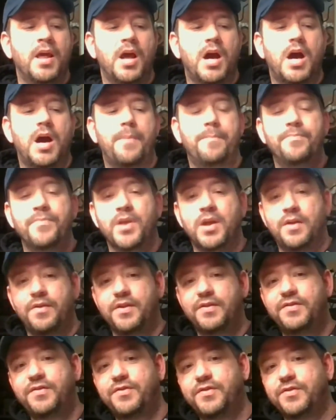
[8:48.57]
Um,
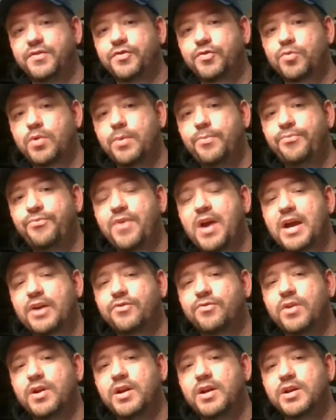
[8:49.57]
this is the Scream
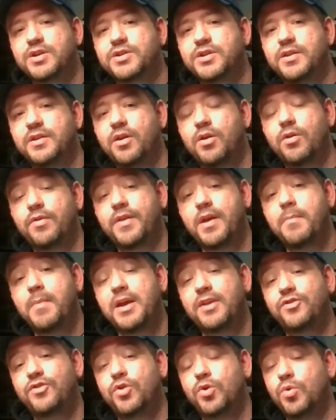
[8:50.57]
Factory edition. They
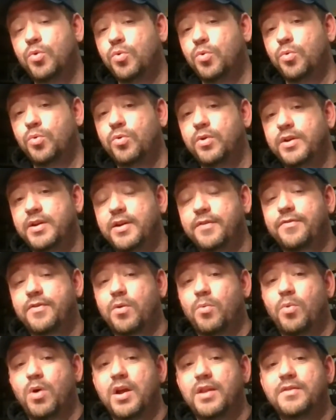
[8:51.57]
made two
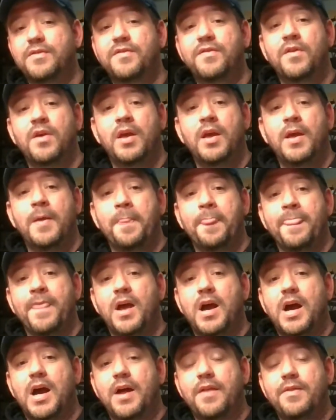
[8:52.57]
different ones.
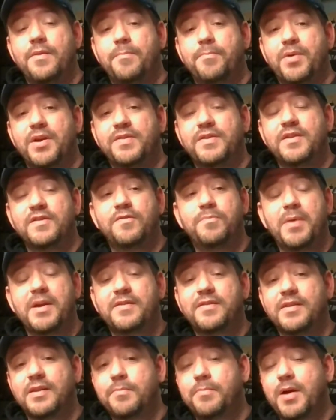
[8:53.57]
Uh, but this is
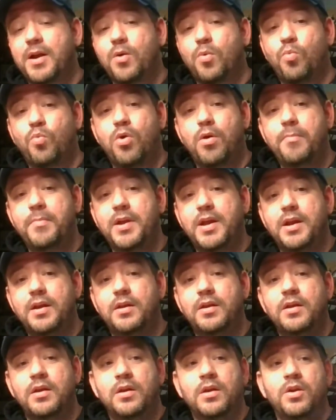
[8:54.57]
basically about a woman
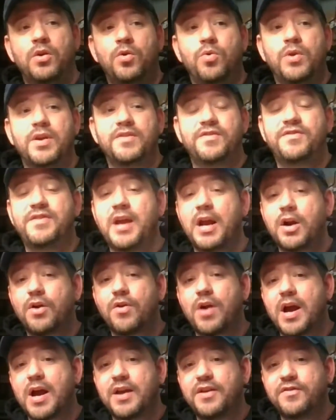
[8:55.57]
who gets
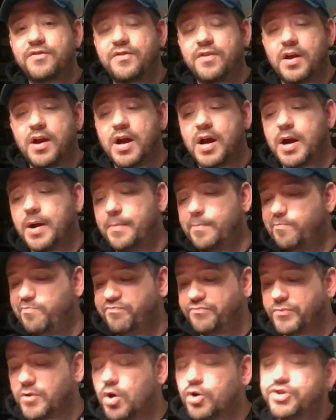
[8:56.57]
terrorized, um,
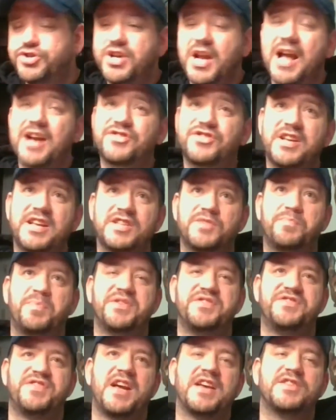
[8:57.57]
or she actually gets
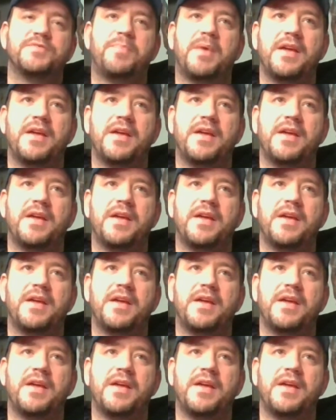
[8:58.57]
possessed